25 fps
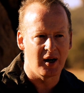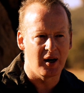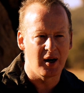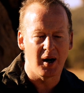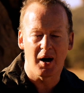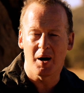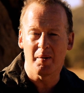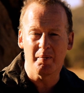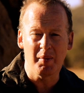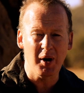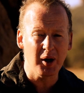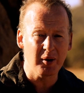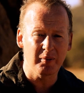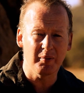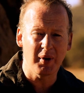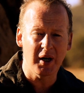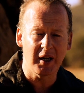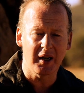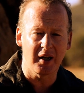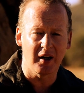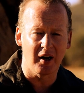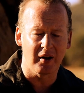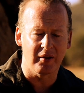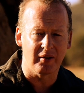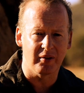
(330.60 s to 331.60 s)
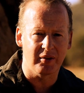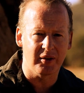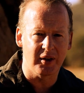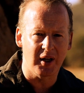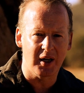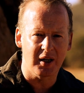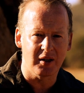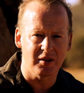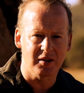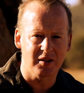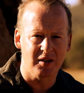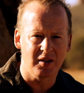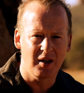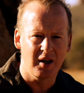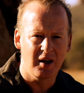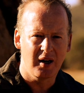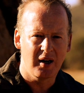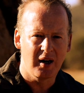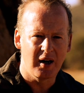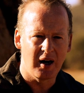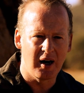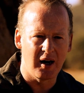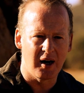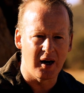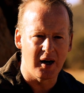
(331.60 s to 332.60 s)
among many other things,
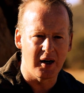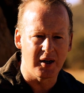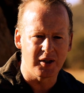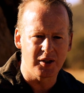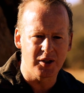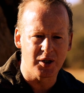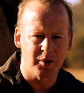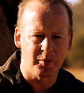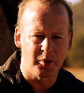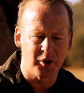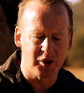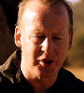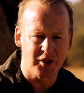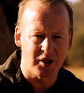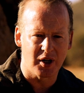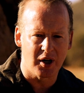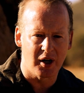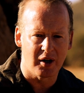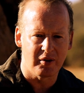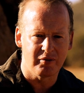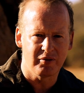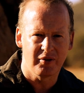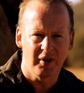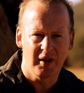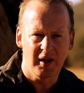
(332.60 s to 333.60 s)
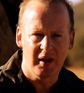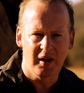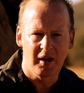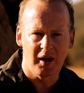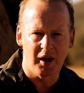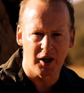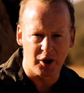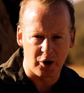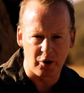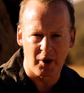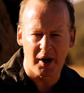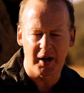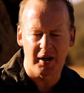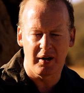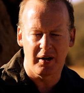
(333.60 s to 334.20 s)
to preserve a great